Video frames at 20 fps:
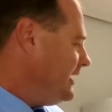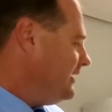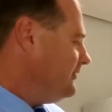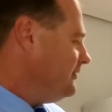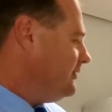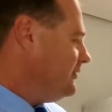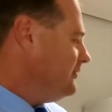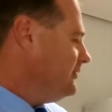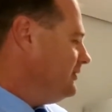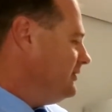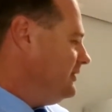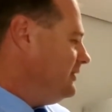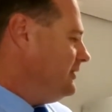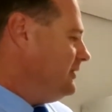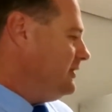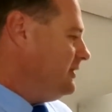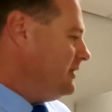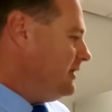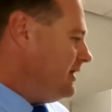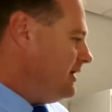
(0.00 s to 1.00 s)
add-on,
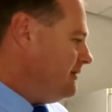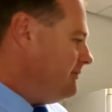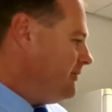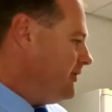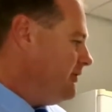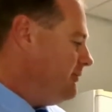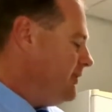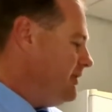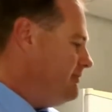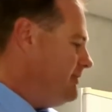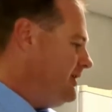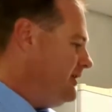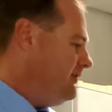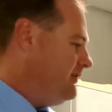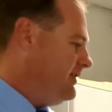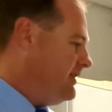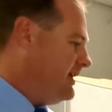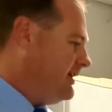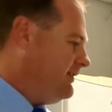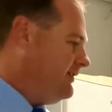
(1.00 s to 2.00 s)
but I won't be
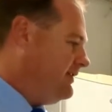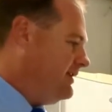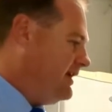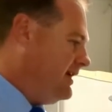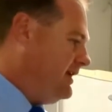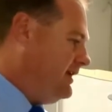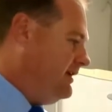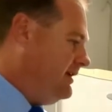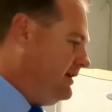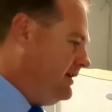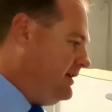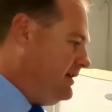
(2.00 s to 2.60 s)
using that today.